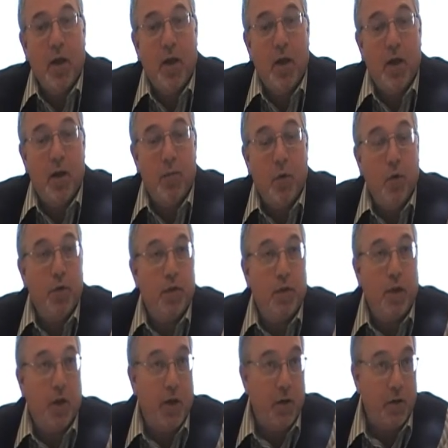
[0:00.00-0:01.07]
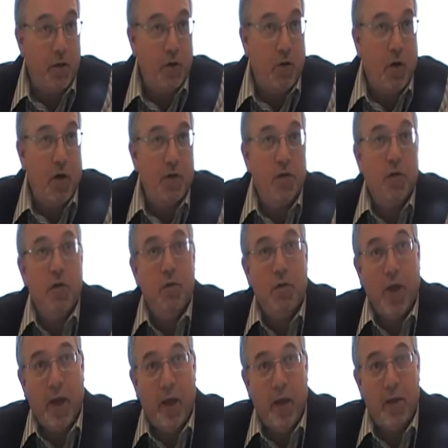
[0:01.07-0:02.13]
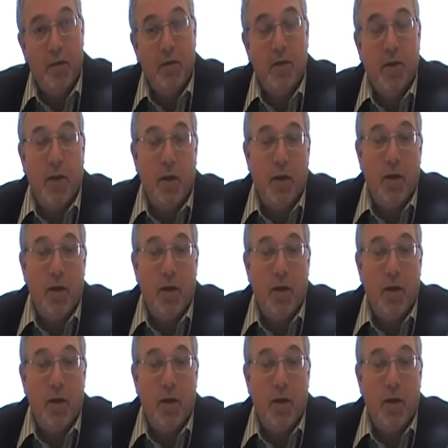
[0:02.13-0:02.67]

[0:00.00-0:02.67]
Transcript: both here in Toronto and